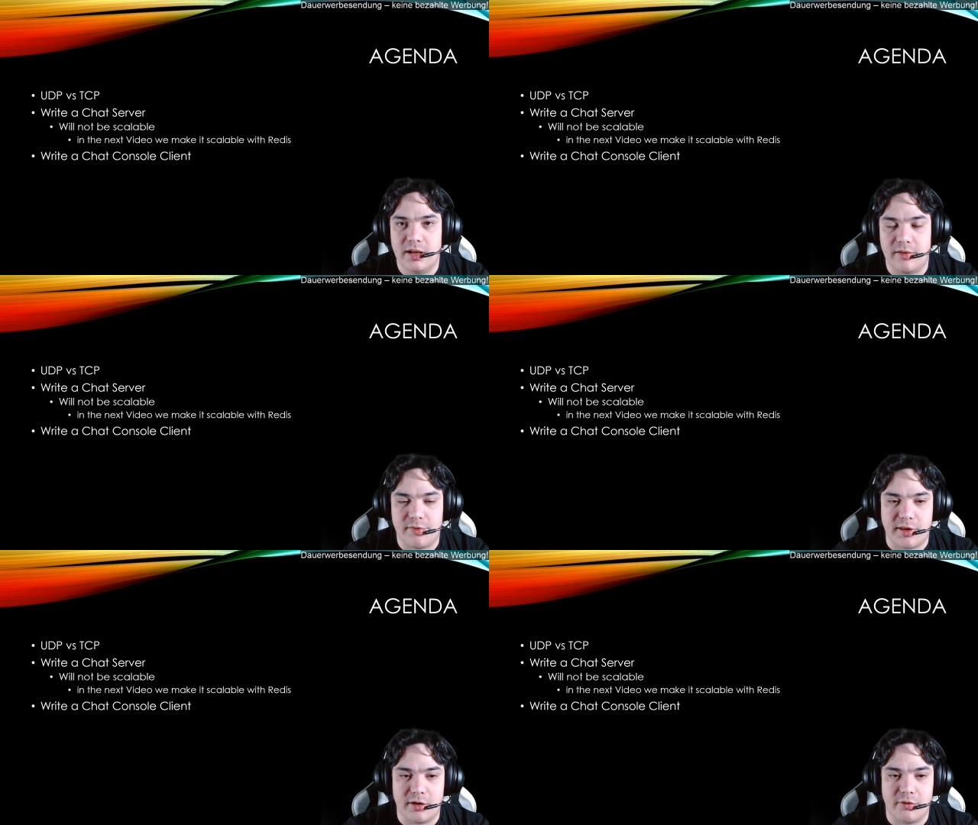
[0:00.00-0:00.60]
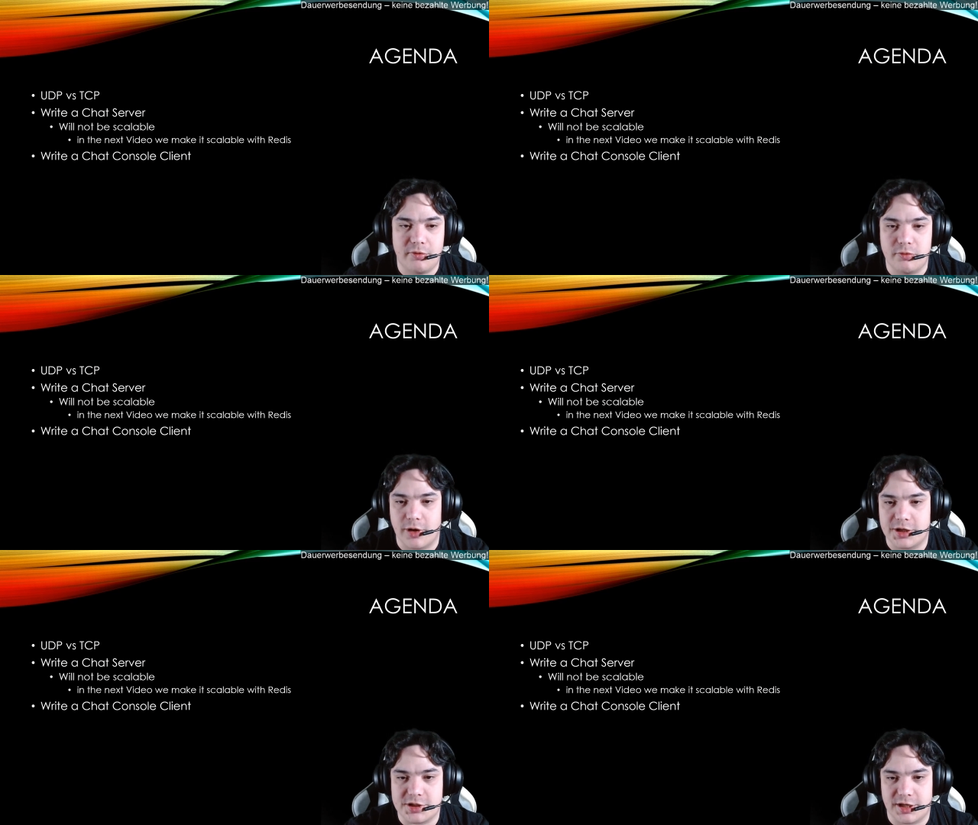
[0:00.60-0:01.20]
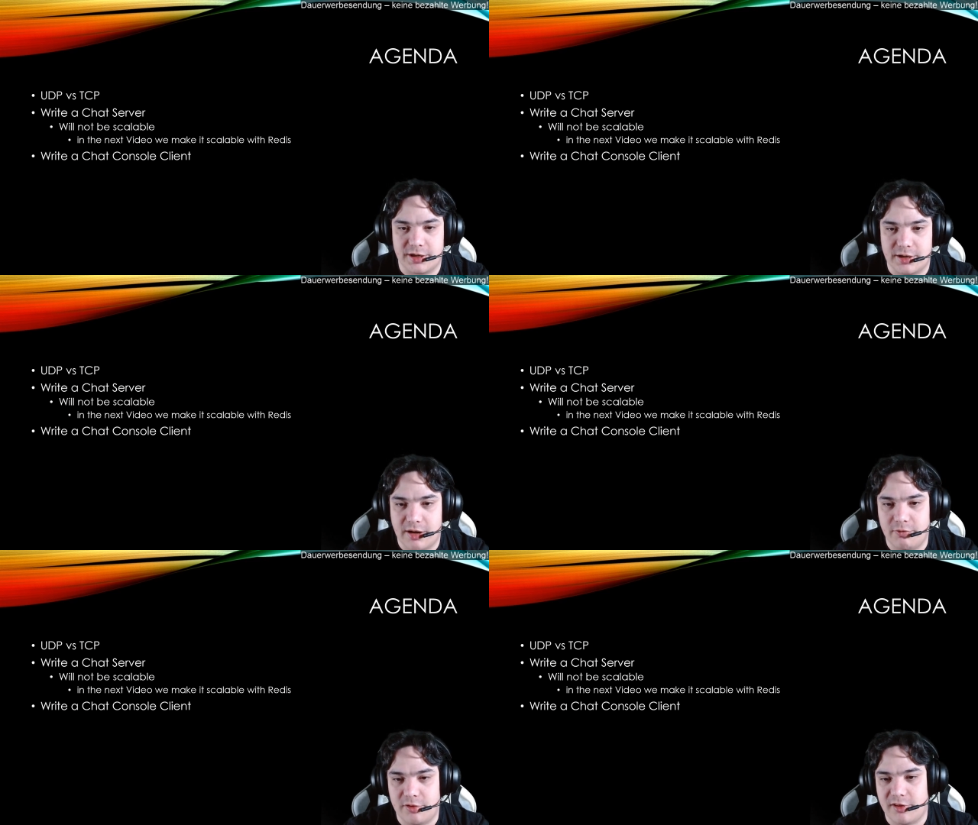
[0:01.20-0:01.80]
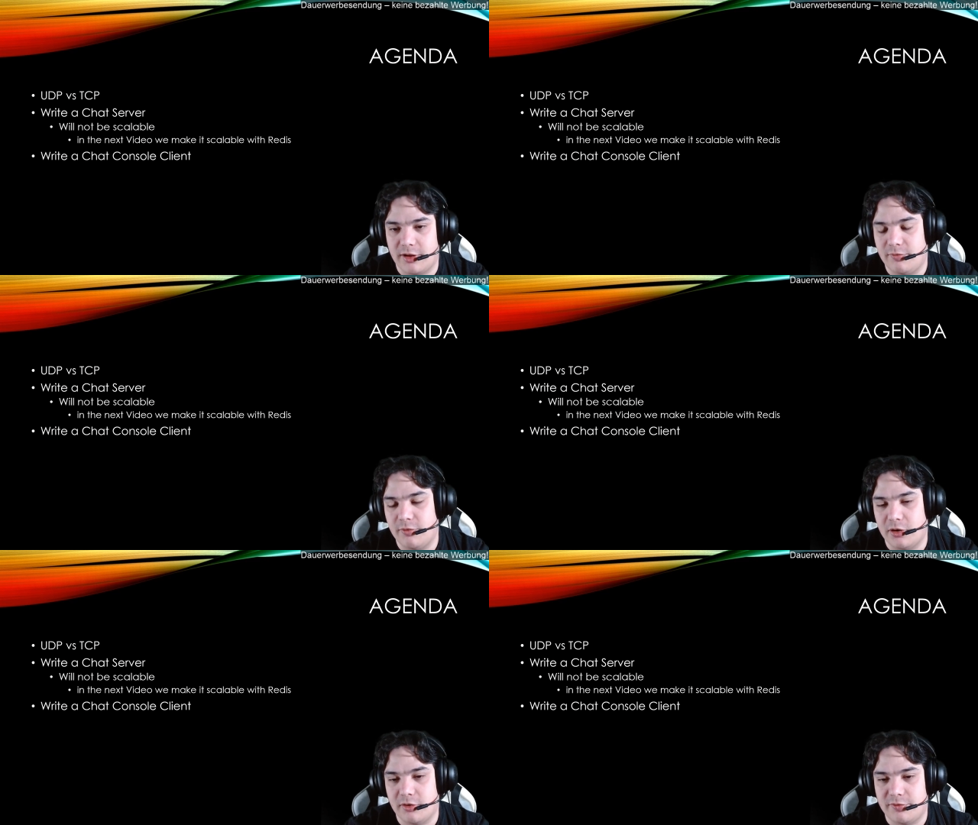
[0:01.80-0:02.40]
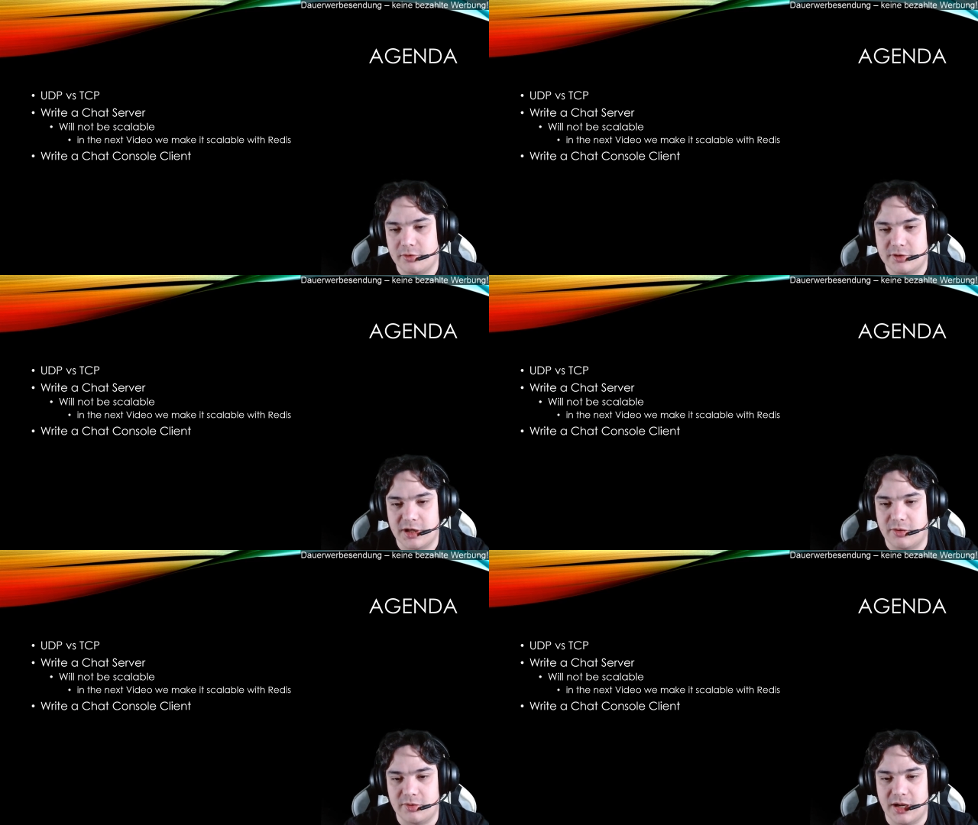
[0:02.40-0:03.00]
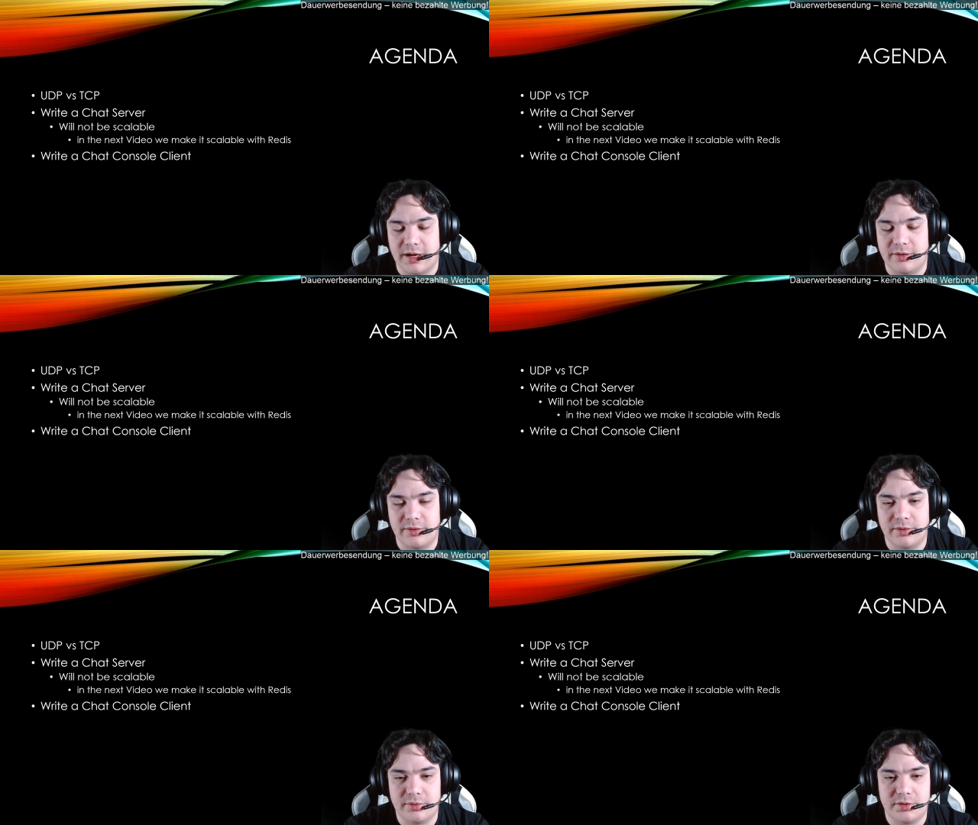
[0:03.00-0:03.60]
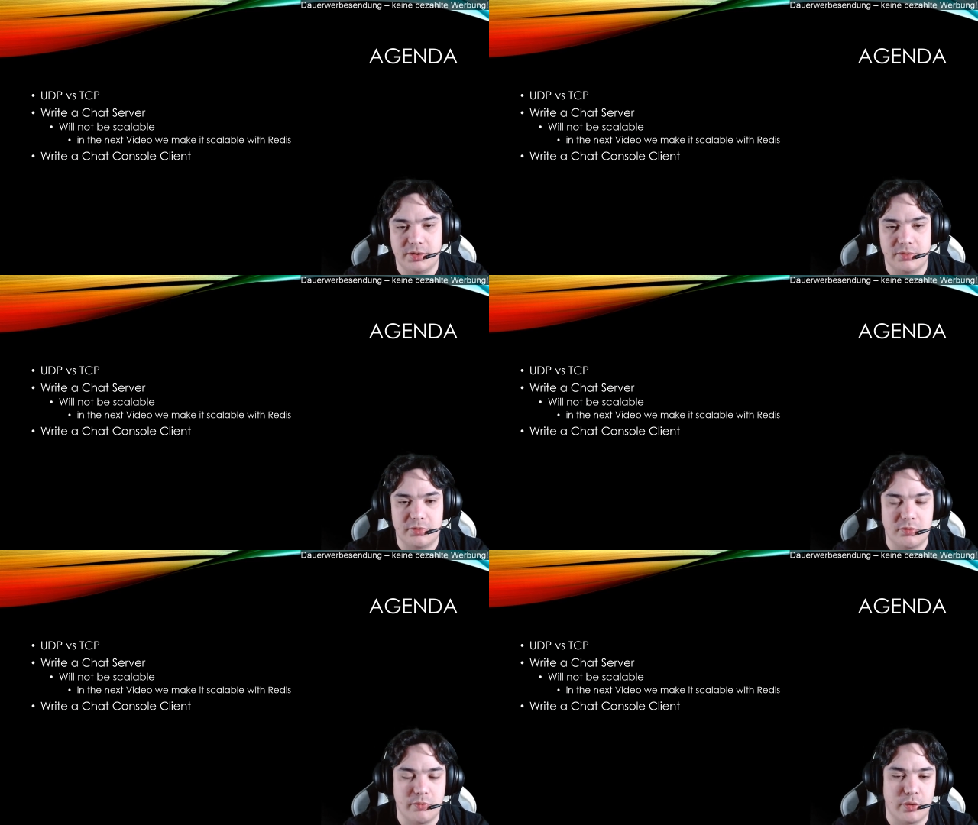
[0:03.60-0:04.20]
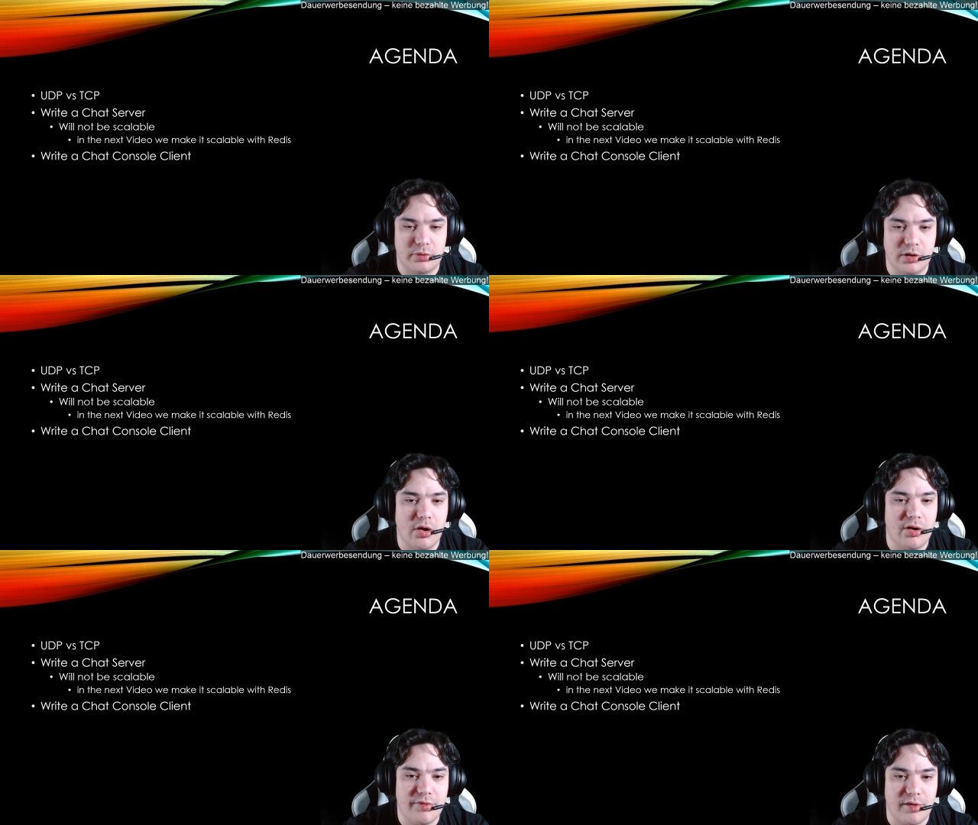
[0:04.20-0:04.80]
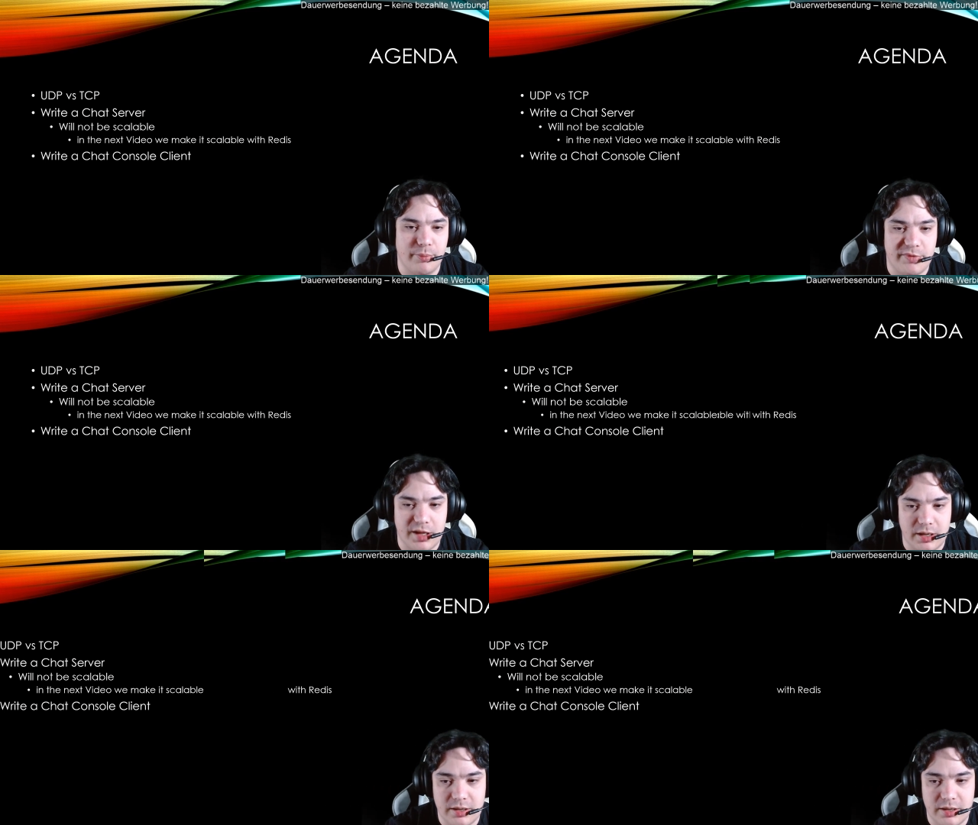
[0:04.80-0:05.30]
instead of crunching everything in front of you down, and you won't learn something.